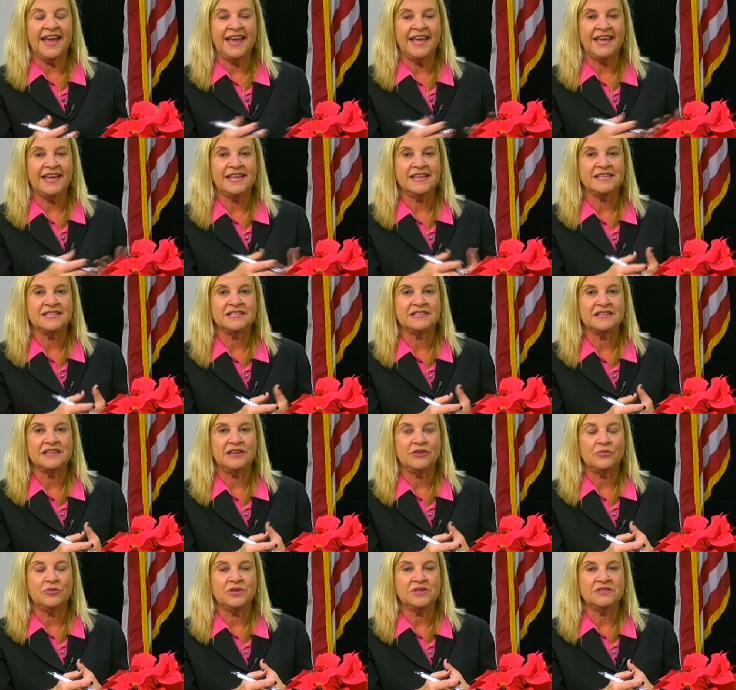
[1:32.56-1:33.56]
and was.
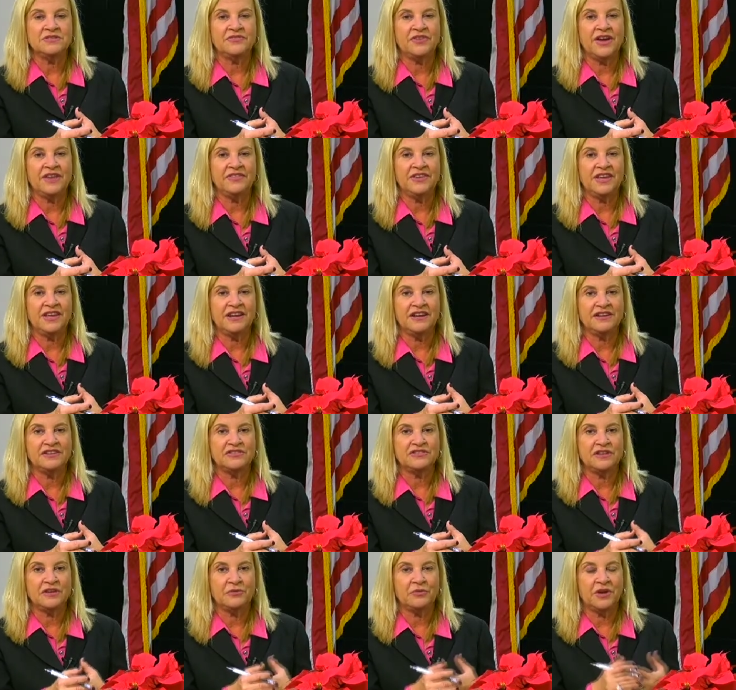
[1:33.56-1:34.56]
there was five
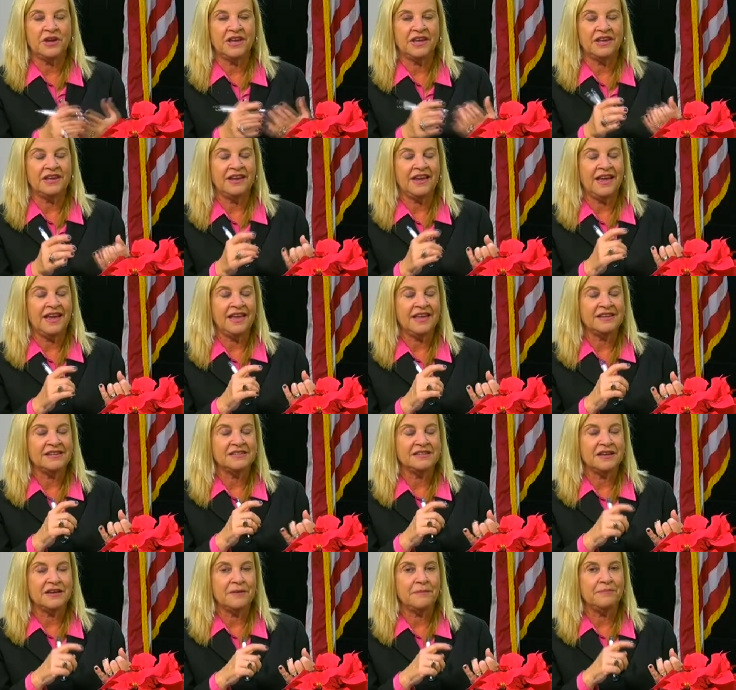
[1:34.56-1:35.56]
candidates that ran,
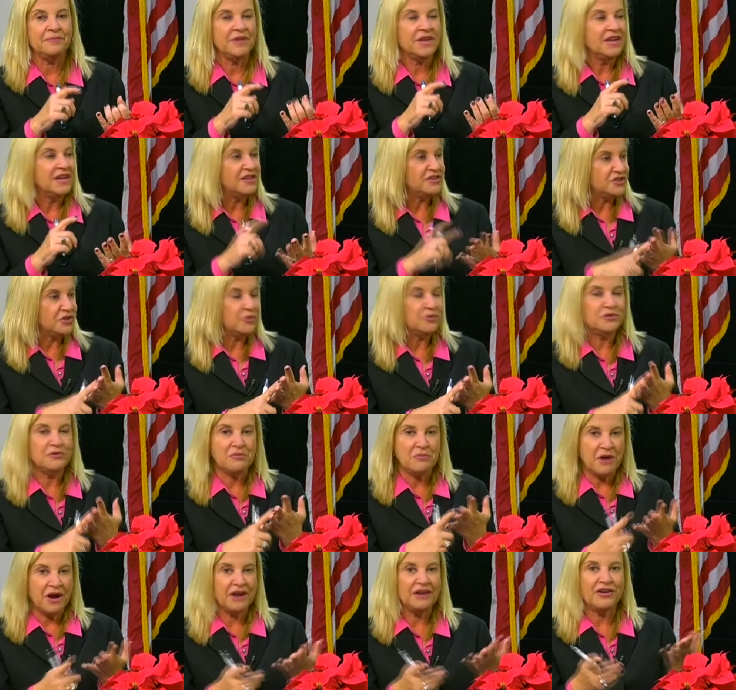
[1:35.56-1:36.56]
and um, so to
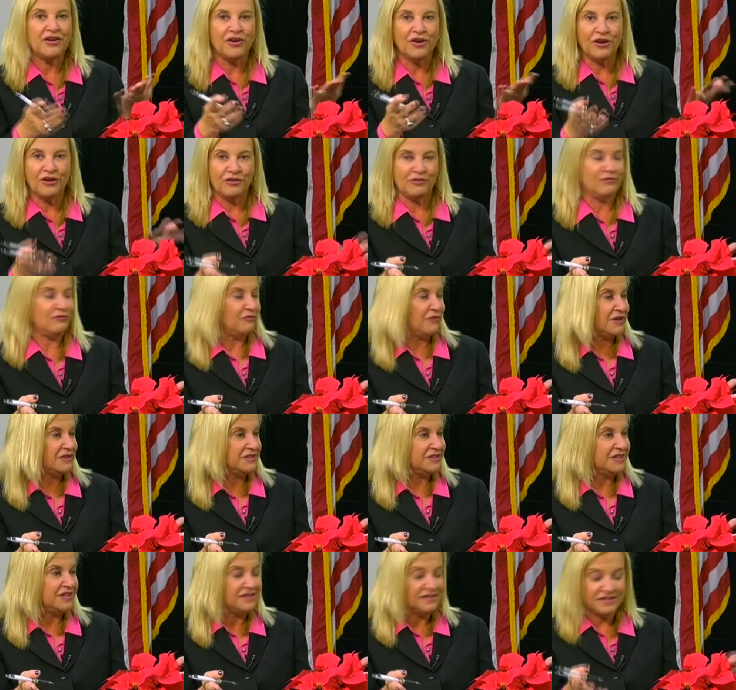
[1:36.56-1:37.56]
remind our
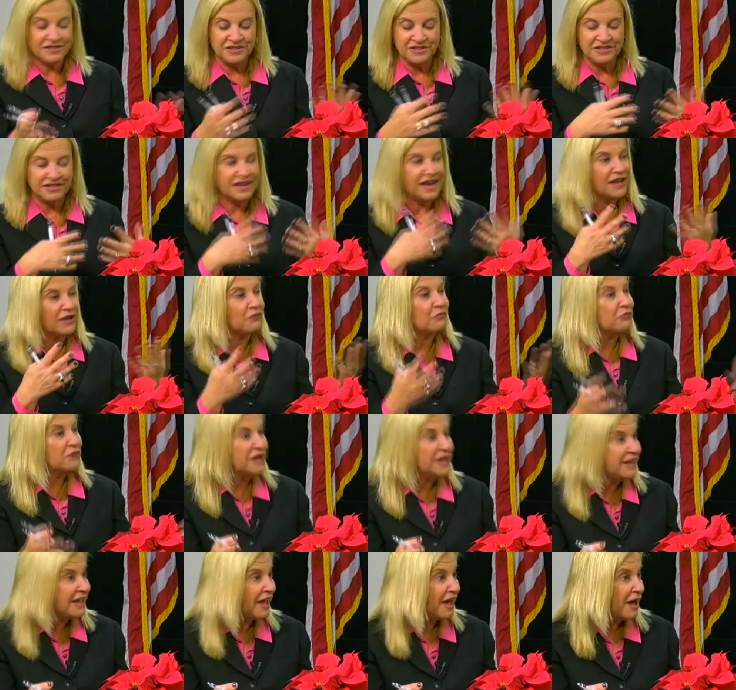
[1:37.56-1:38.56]
residents, just to kind of
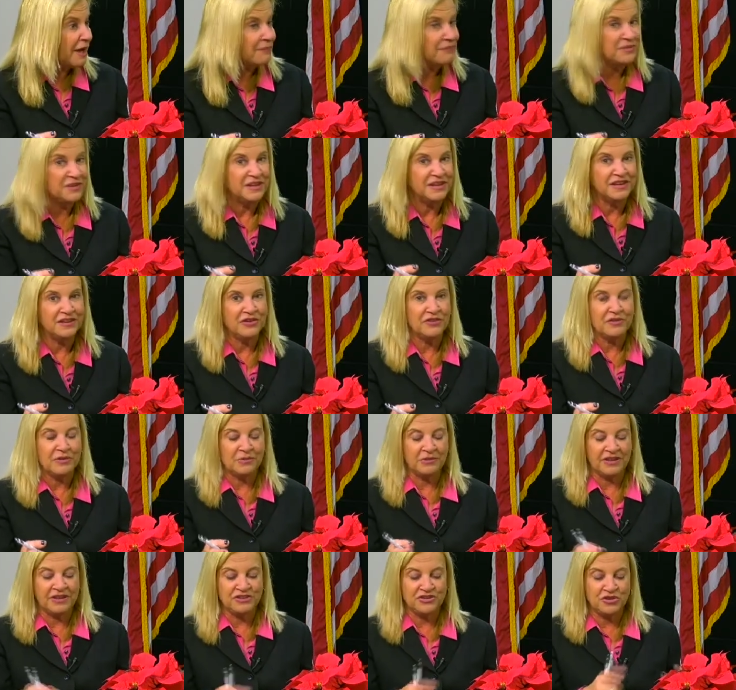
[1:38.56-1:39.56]
recap the sure.
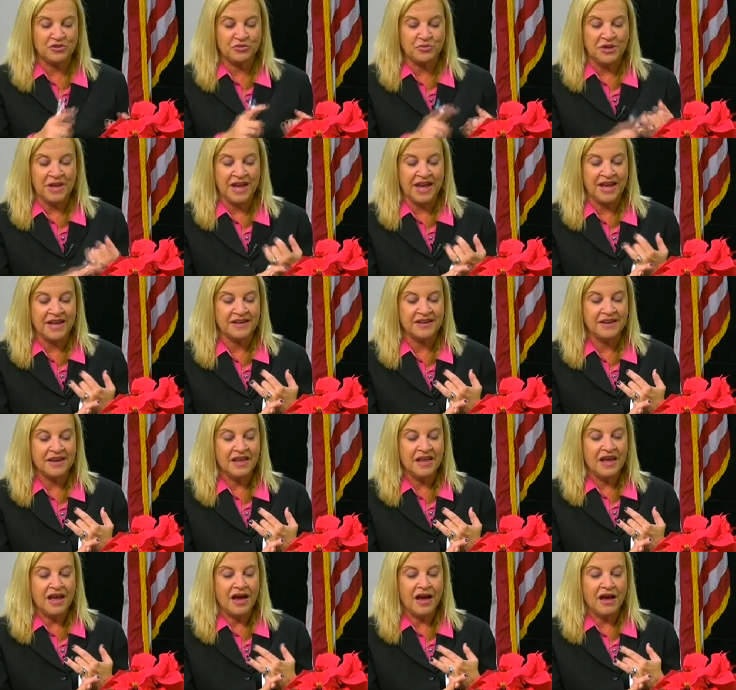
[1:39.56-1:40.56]
November election, we had side.
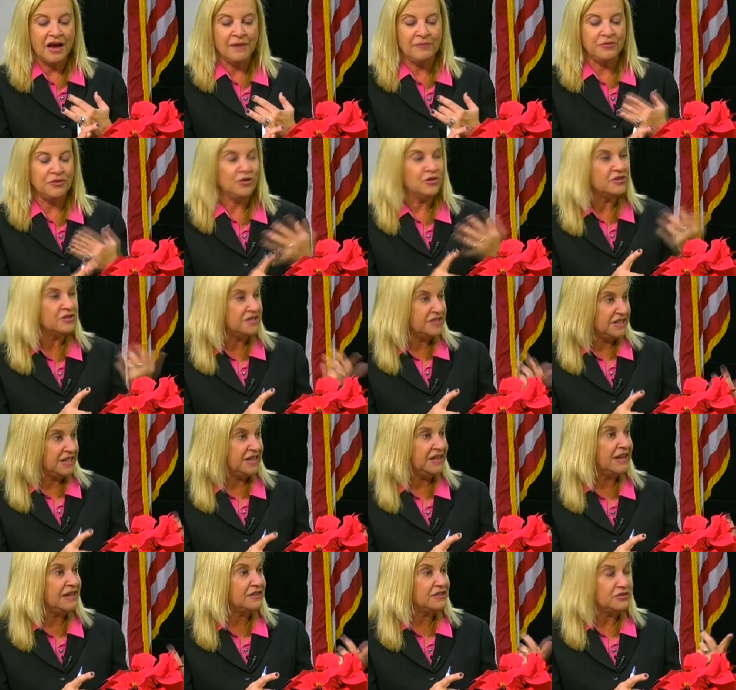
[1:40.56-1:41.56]
Um, your
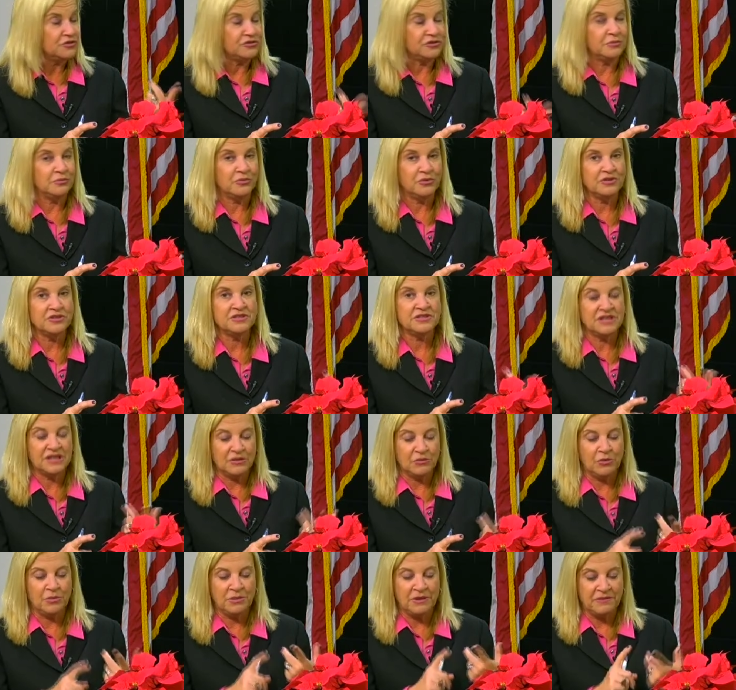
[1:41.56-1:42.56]
seat and Susan Brooks'
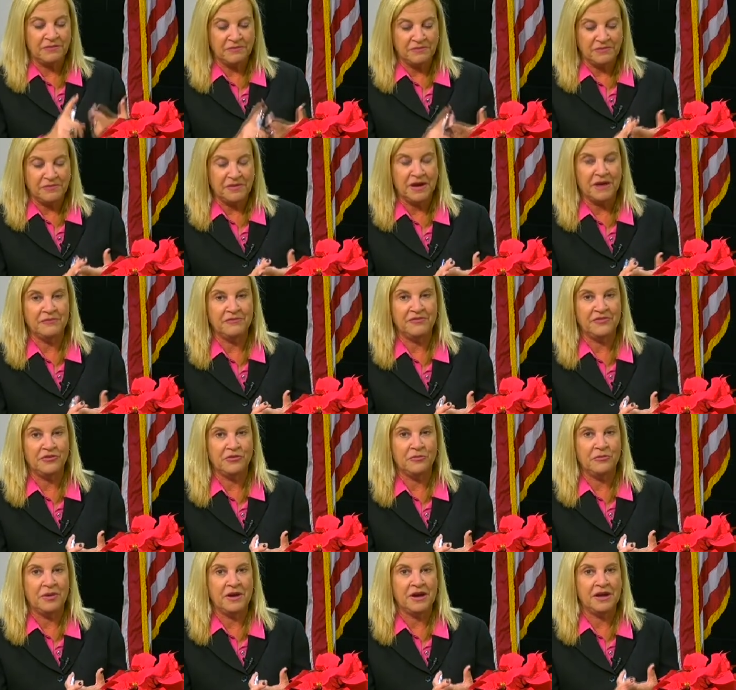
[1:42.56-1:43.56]
seat will be um,
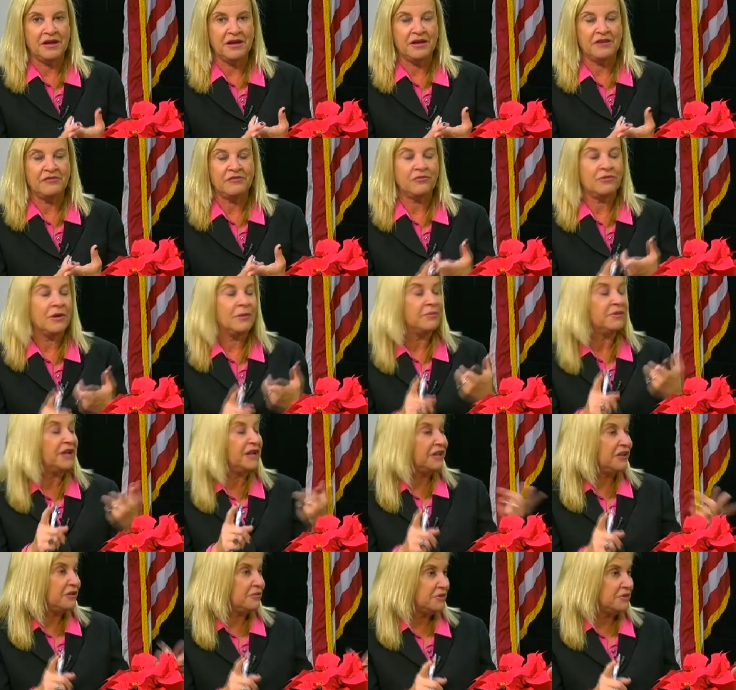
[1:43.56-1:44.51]
filmed by uh, a planning